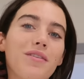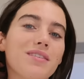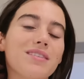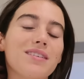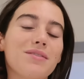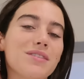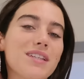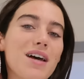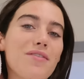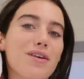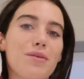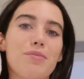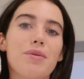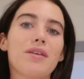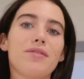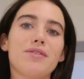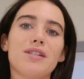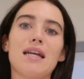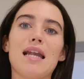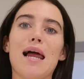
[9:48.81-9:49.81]
I was having a bit
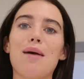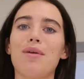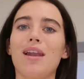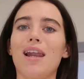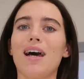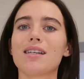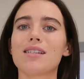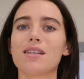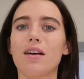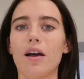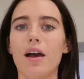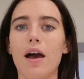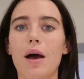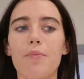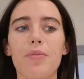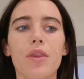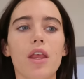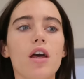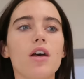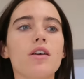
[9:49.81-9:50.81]
of a dilemma last night.
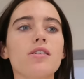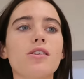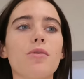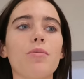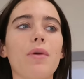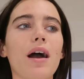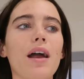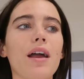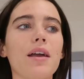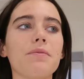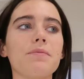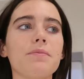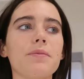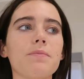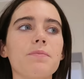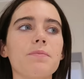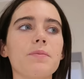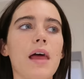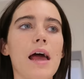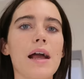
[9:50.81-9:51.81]
Um, so my
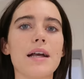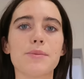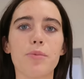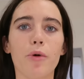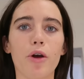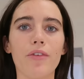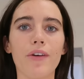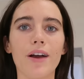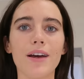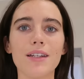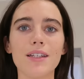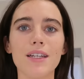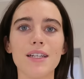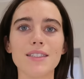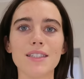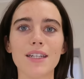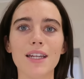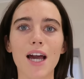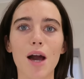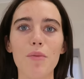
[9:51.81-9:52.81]
ex-boyfriend
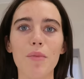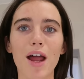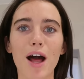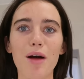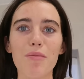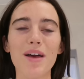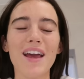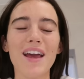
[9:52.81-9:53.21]
is gonna come and help